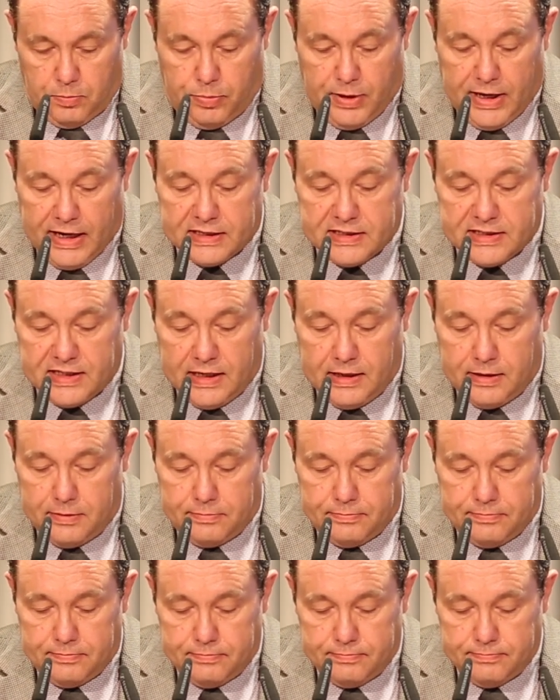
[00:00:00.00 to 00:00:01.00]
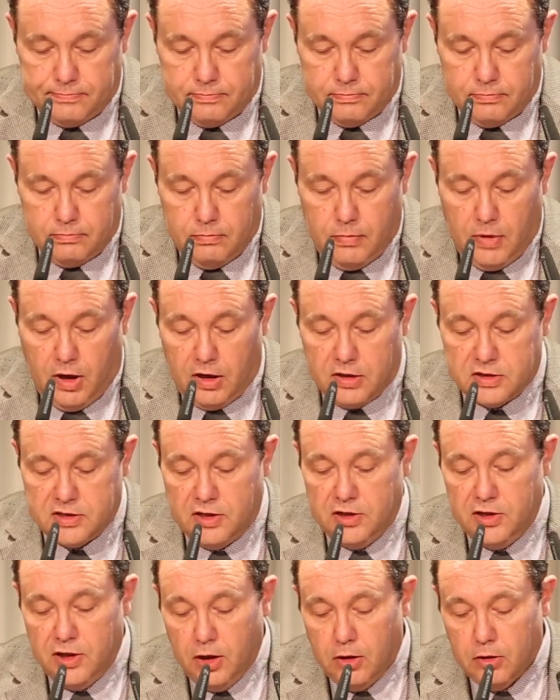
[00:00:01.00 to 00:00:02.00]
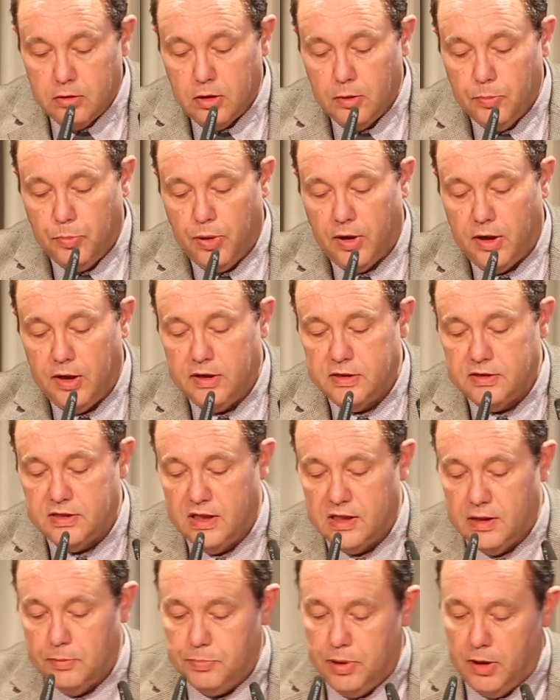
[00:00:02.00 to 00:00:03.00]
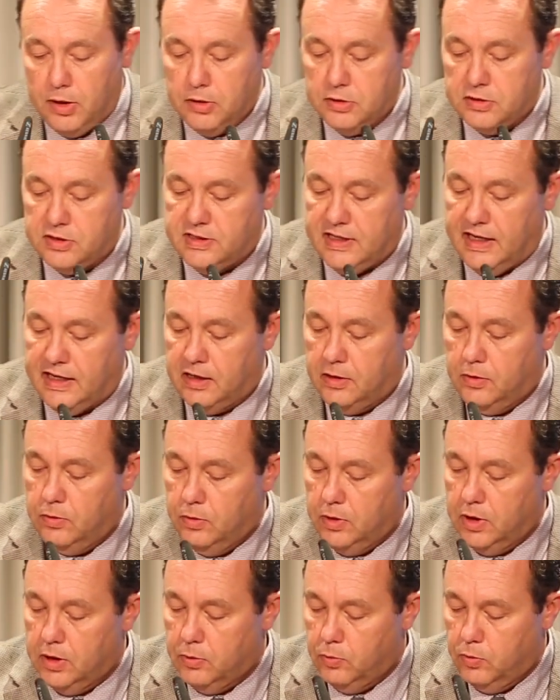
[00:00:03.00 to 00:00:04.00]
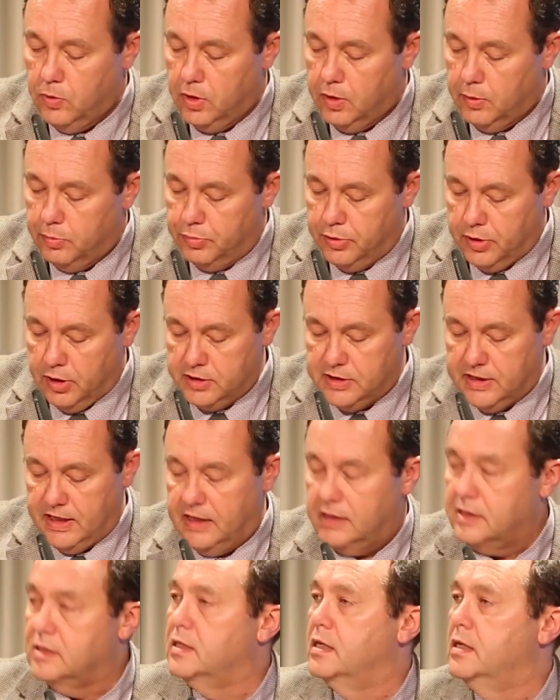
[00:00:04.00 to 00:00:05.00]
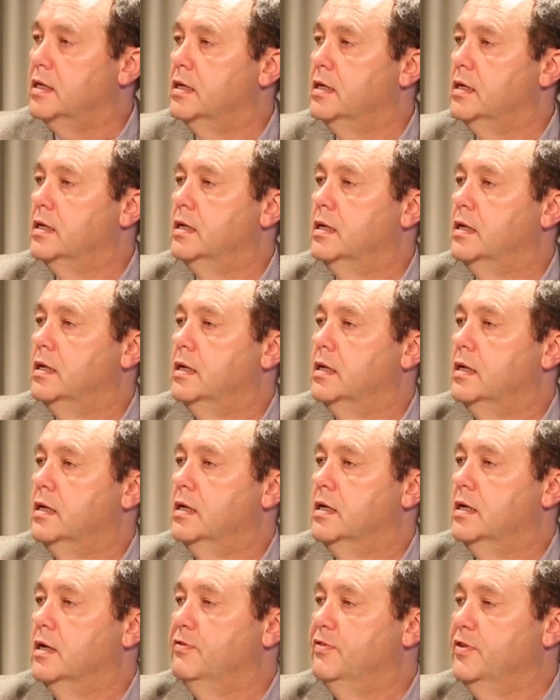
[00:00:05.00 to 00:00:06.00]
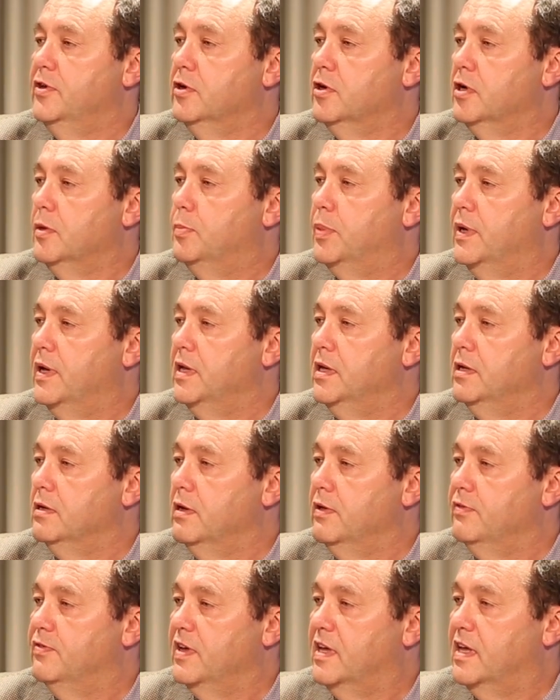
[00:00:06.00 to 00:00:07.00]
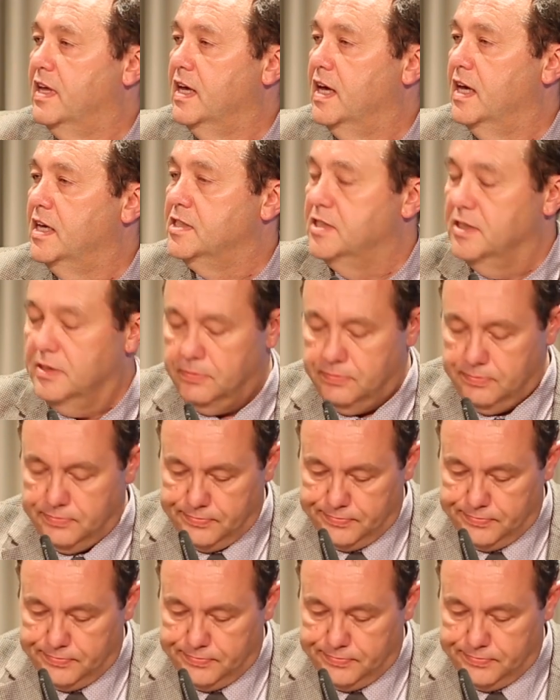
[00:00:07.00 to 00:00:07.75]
Brexit marks a nodal point in the post-Second World War project of European unification.